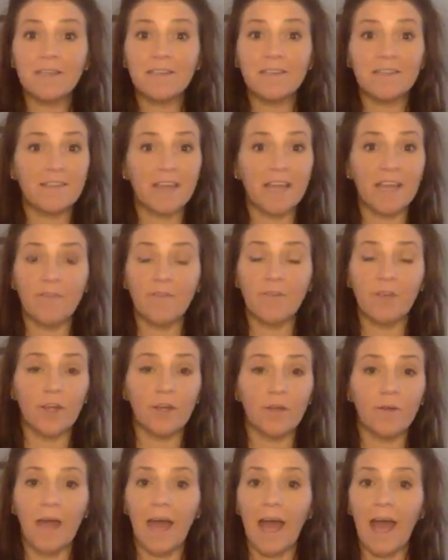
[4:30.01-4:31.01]
to save
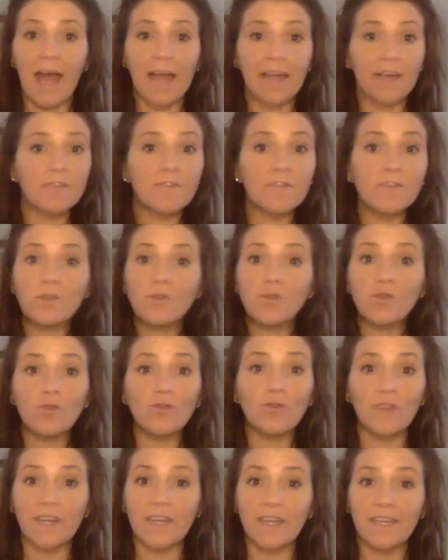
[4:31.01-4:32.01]
you. End of
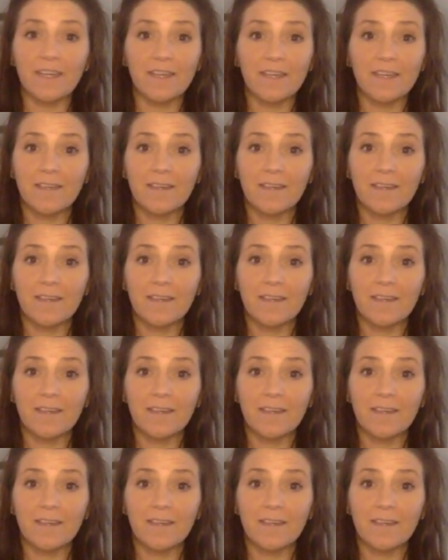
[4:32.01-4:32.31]
story.